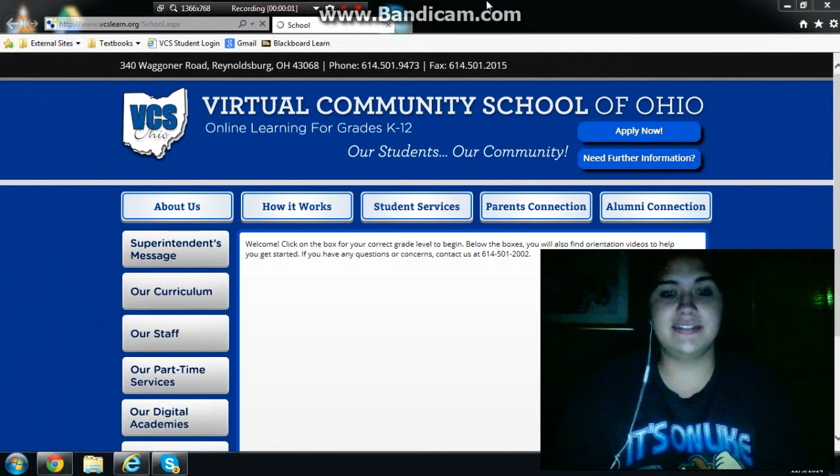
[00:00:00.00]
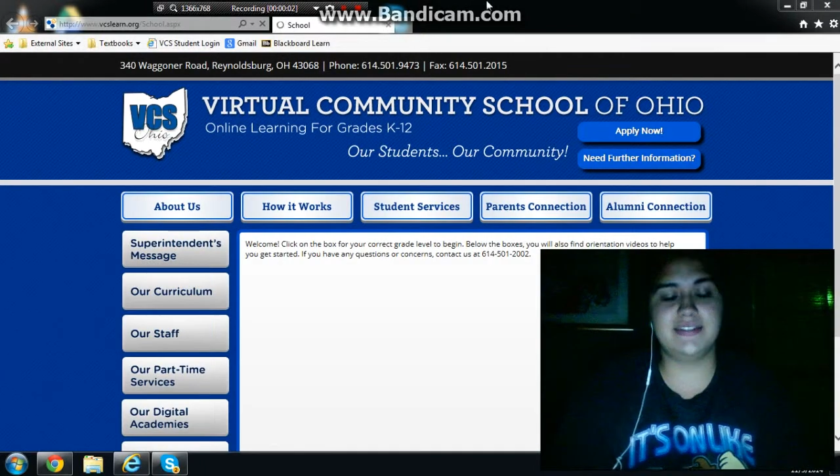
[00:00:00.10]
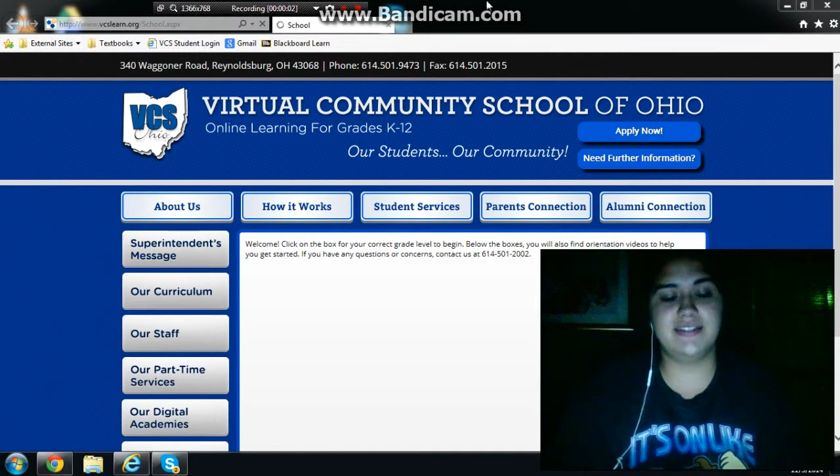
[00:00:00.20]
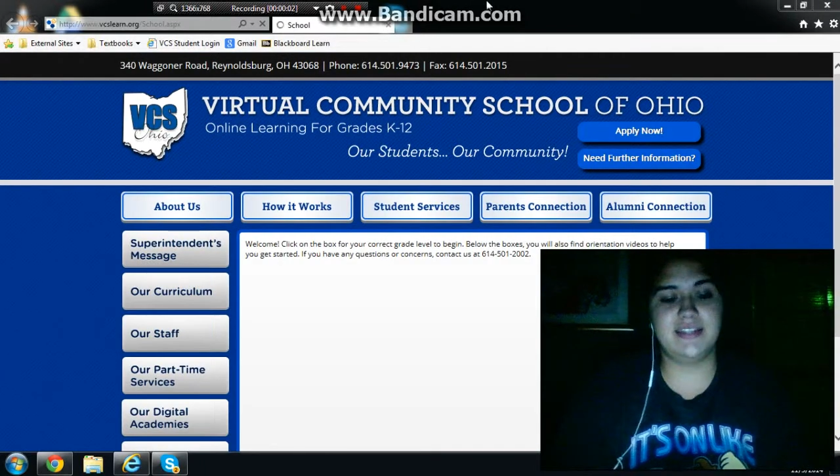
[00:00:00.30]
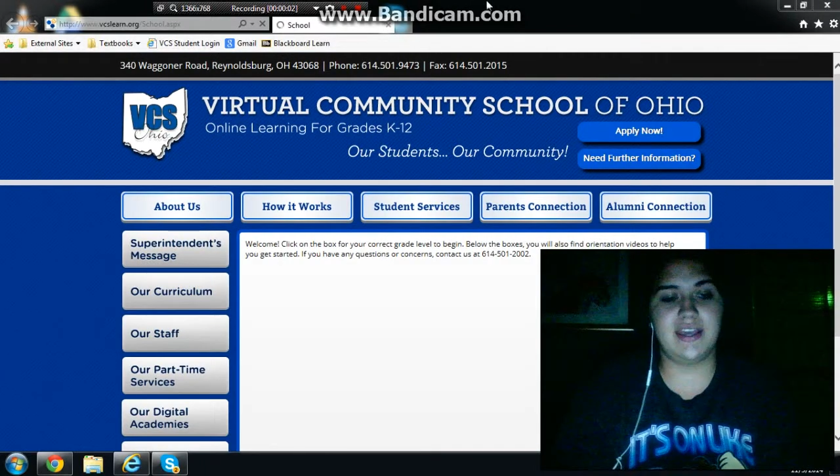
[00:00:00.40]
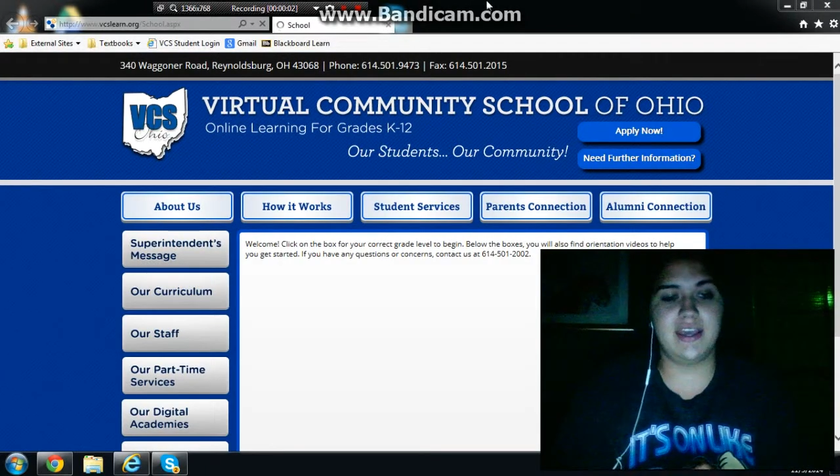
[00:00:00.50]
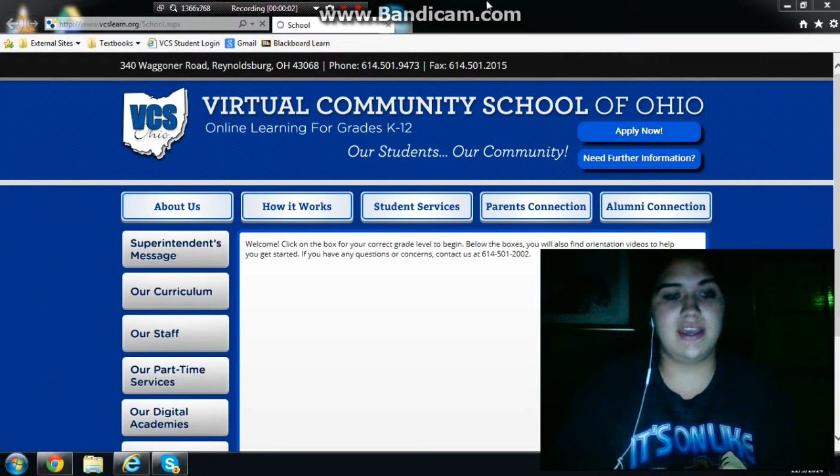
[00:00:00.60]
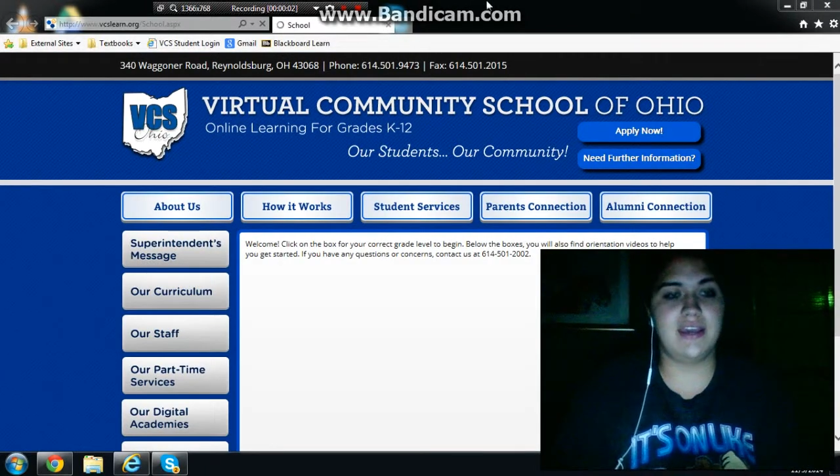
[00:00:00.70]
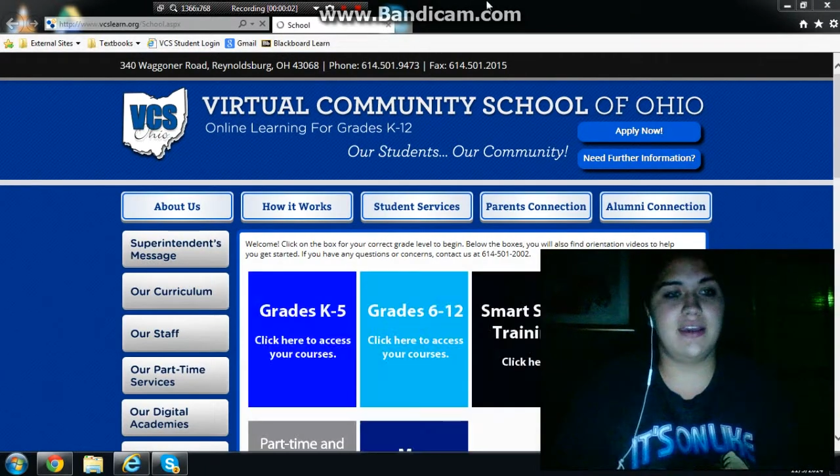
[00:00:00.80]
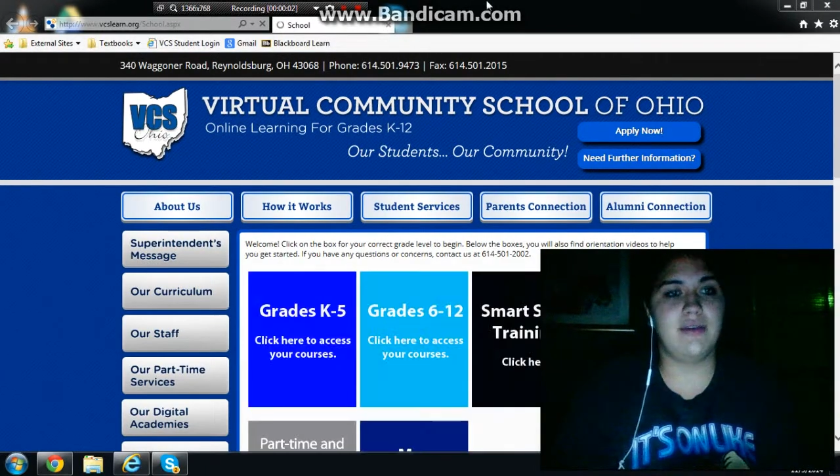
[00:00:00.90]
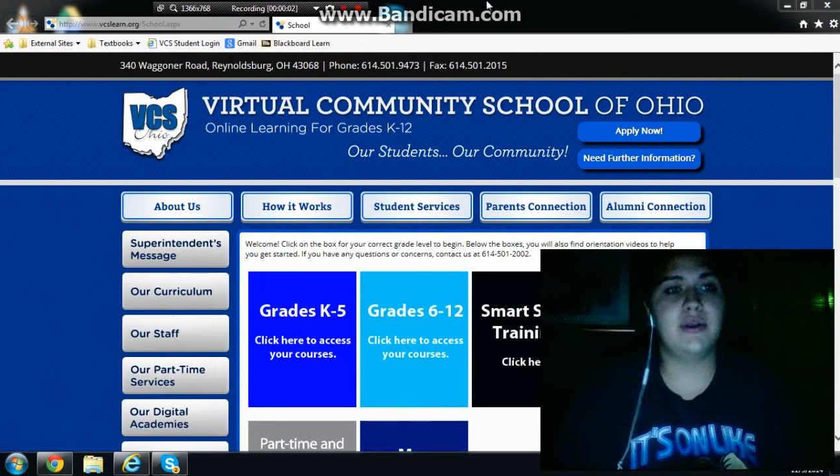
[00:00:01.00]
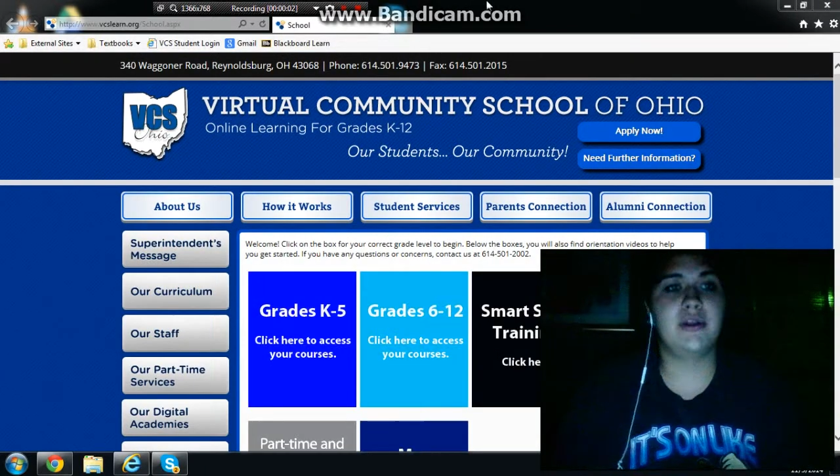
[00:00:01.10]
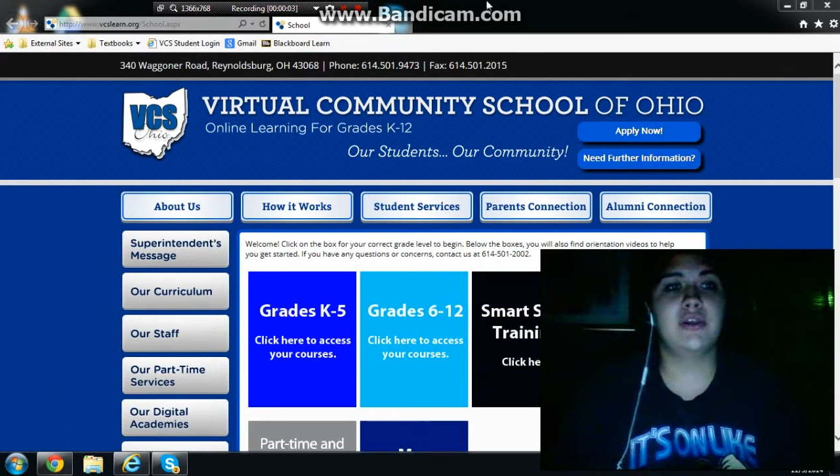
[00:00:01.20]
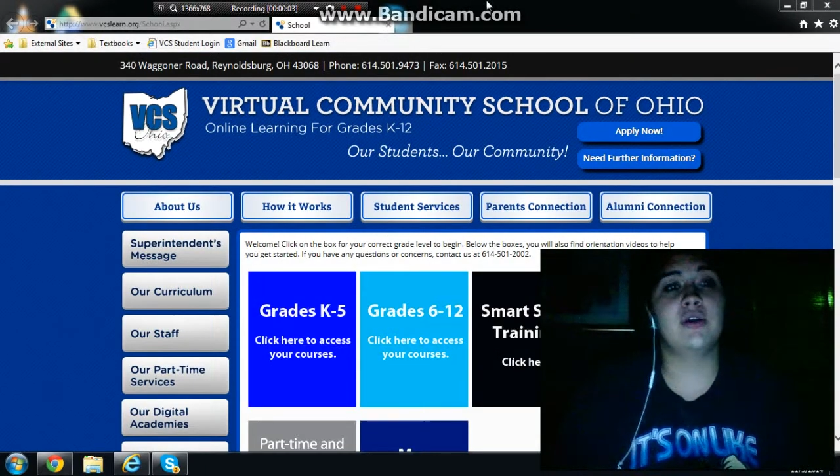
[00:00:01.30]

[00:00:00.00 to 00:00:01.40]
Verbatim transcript: so today we are